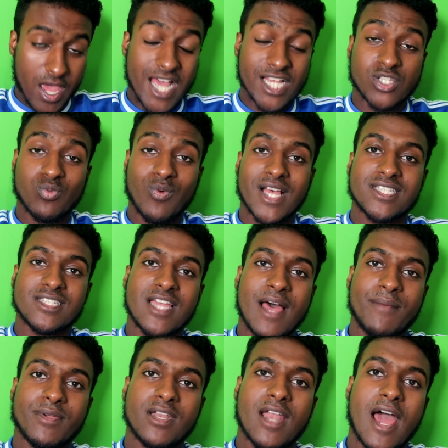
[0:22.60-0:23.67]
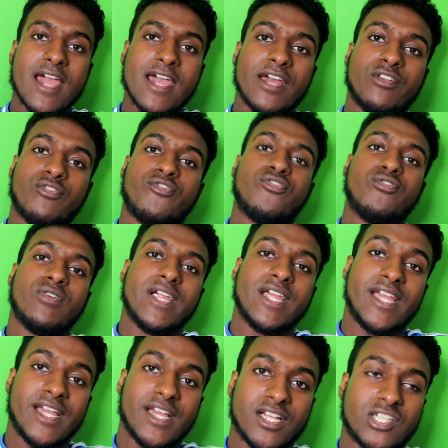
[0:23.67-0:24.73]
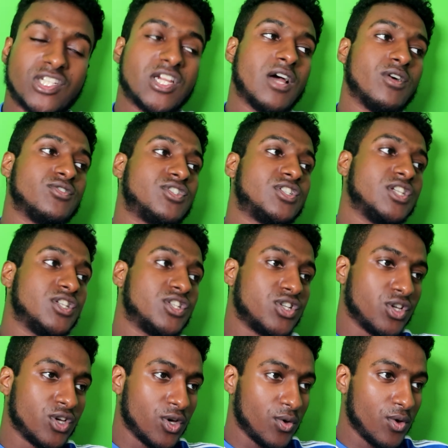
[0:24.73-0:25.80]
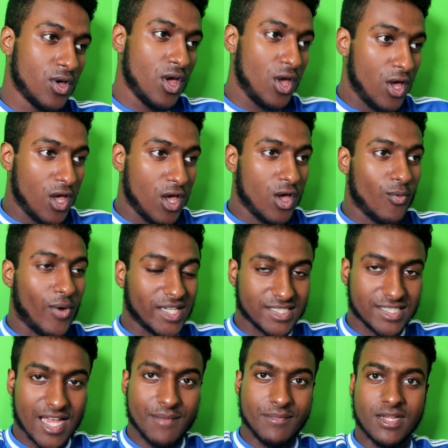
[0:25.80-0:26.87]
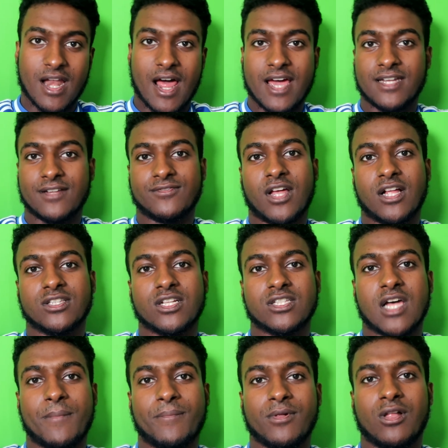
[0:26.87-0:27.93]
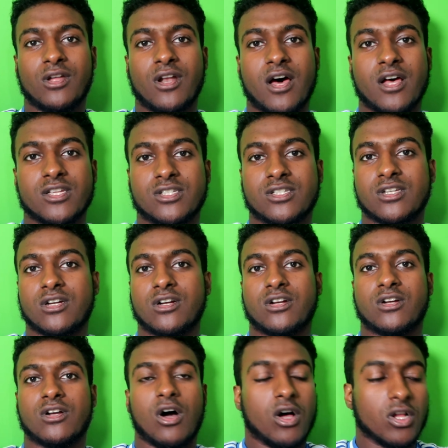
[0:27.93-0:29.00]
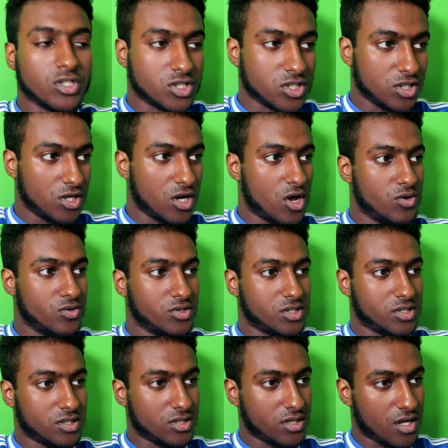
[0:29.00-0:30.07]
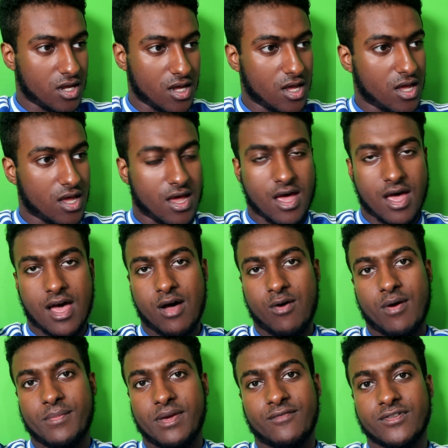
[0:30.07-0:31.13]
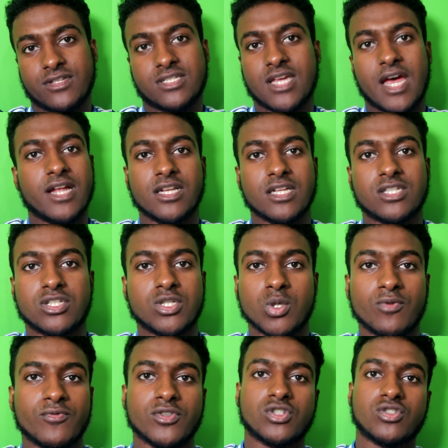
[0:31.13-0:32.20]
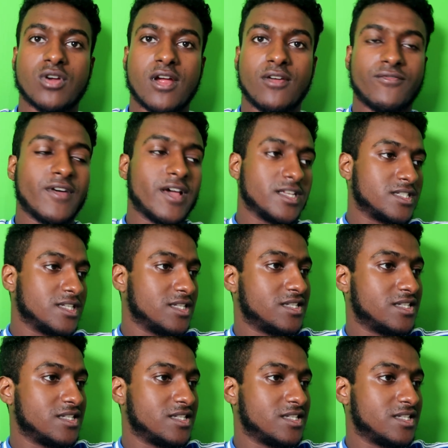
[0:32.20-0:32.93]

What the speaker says: It's West Ham United 3, Chelsea 2. West Ham United have done the double on us. God knows how I'm even saying this to you with a straight face.